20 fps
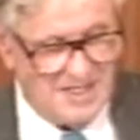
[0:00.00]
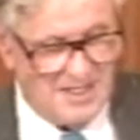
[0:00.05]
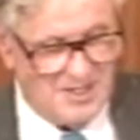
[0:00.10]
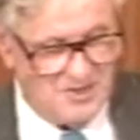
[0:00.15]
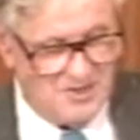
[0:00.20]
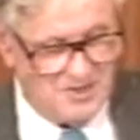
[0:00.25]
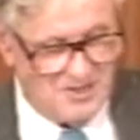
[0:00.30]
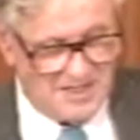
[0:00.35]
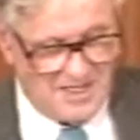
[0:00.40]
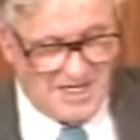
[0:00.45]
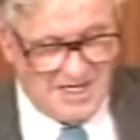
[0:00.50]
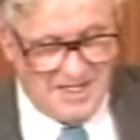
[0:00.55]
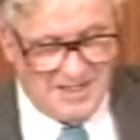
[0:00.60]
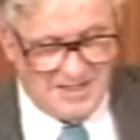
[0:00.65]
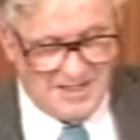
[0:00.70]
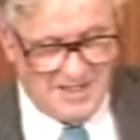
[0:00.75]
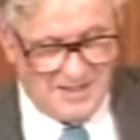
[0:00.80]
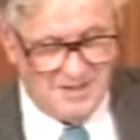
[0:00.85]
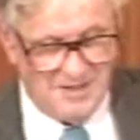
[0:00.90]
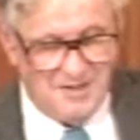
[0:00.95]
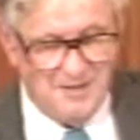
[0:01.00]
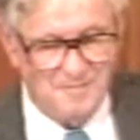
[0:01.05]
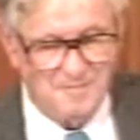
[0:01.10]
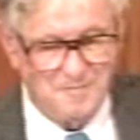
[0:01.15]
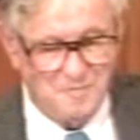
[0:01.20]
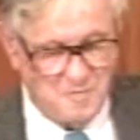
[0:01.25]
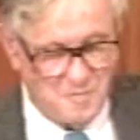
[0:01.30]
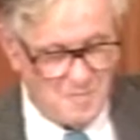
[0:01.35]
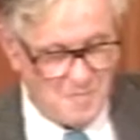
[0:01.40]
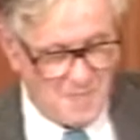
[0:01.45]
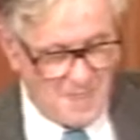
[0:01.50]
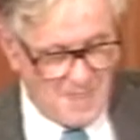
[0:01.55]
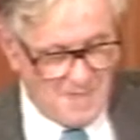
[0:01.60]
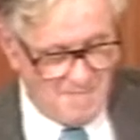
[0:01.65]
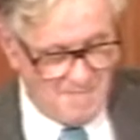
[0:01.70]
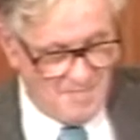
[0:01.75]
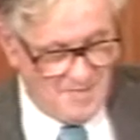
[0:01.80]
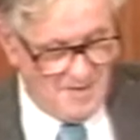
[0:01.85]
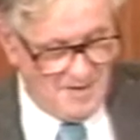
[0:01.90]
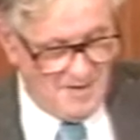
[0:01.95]
lectures that I attended,
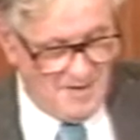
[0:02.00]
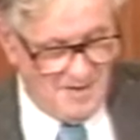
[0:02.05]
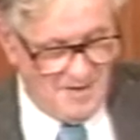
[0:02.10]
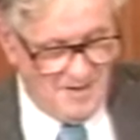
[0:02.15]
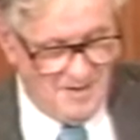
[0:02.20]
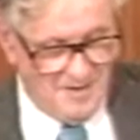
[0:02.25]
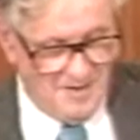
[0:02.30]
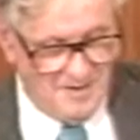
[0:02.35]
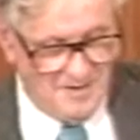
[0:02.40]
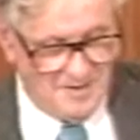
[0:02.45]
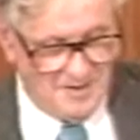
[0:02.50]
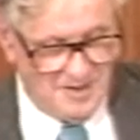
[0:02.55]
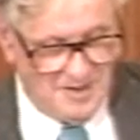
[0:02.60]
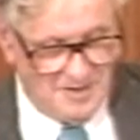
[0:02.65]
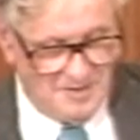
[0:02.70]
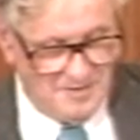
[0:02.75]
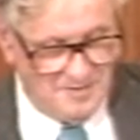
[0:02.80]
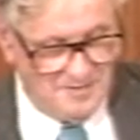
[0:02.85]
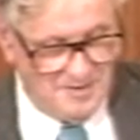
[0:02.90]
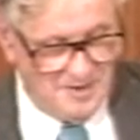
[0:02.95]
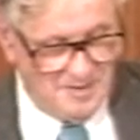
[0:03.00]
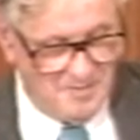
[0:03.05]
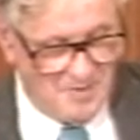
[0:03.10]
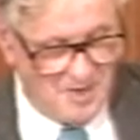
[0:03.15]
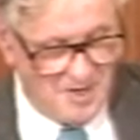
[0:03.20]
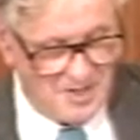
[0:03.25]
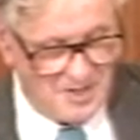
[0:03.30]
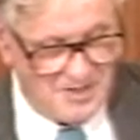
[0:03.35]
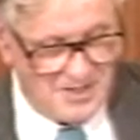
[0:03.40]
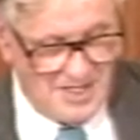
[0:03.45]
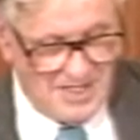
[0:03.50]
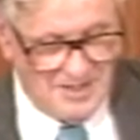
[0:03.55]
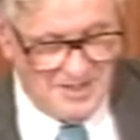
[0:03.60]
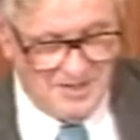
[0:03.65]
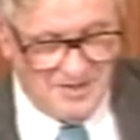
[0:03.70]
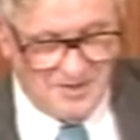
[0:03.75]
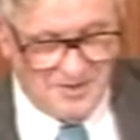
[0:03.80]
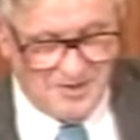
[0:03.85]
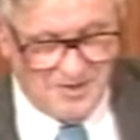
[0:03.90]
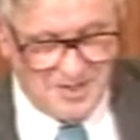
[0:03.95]
in March
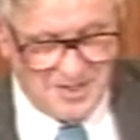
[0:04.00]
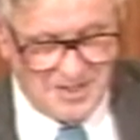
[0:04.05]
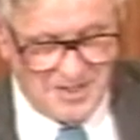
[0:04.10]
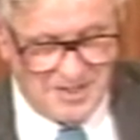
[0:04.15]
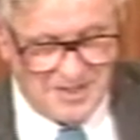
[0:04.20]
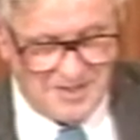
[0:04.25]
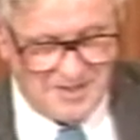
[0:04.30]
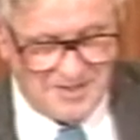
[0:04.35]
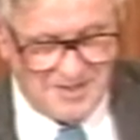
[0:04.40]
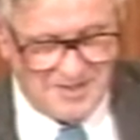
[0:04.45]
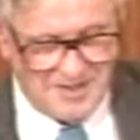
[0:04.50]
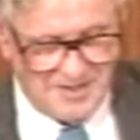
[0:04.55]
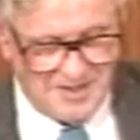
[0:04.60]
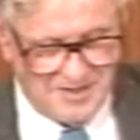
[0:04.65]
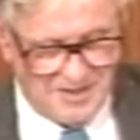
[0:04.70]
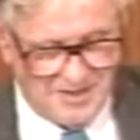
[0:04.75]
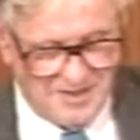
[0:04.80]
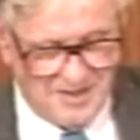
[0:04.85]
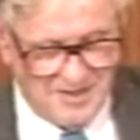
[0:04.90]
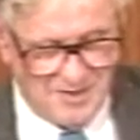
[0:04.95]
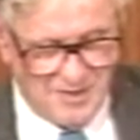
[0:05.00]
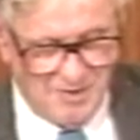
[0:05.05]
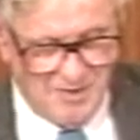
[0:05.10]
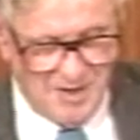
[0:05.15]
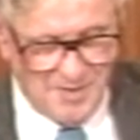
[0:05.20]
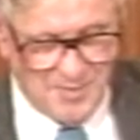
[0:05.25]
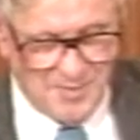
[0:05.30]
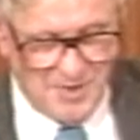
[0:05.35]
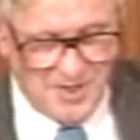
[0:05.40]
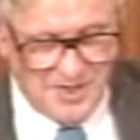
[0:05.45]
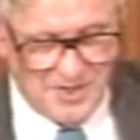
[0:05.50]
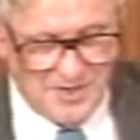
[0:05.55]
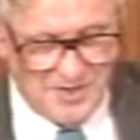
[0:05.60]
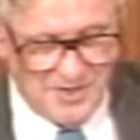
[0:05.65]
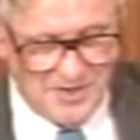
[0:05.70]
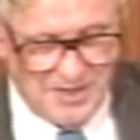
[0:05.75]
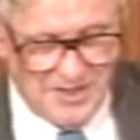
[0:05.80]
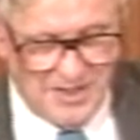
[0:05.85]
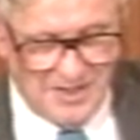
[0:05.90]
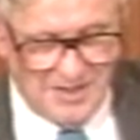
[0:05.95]
1936,
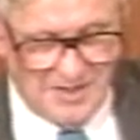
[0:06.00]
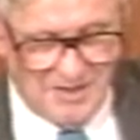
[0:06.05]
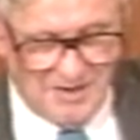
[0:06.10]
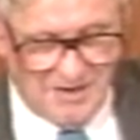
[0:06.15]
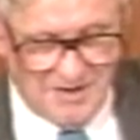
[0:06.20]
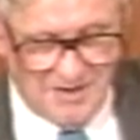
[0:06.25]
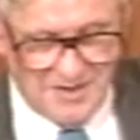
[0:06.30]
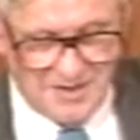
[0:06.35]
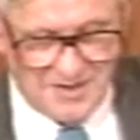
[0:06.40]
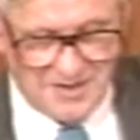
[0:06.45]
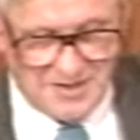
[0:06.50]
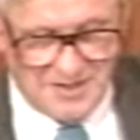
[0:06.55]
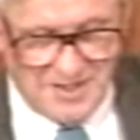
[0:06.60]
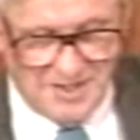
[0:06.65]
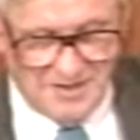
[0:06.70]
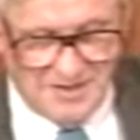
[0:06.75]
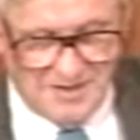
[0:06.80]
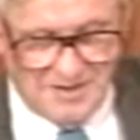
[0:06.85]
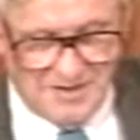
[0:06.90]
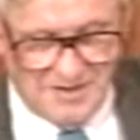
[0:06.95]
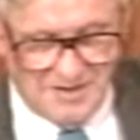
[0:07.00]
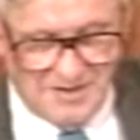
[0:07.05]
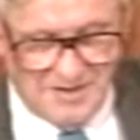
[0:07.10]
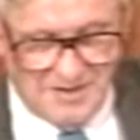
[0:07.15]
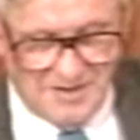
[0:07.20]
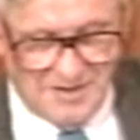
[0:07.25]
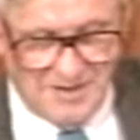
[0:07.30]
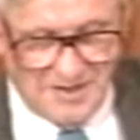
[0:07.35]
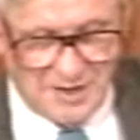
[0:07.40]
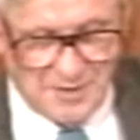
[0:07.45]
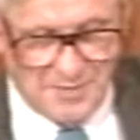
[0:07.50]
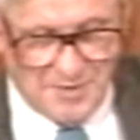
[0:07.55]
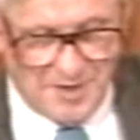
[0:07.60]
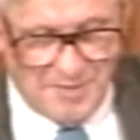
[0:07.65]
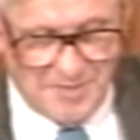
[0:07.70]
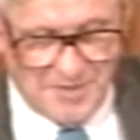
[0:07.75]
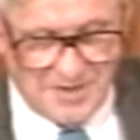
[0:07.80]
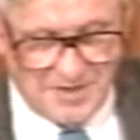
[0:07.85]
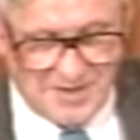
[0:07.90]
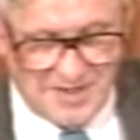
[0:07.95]
Cooperation in Large-Scale
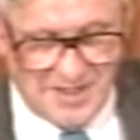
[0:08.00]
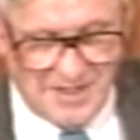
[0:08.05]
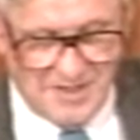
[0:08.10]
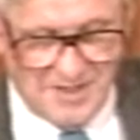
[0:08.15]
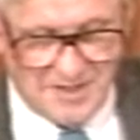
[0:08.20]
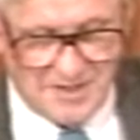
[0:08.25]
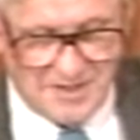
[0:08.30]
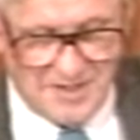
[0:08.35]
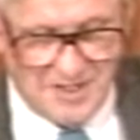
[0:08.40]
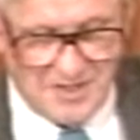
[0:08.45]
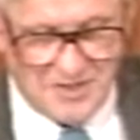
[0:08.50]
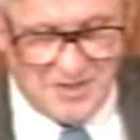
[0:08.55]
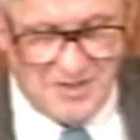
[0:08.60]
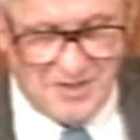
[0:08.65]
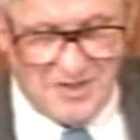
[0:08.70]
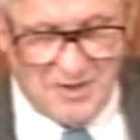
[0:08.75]
Experiments, a discussion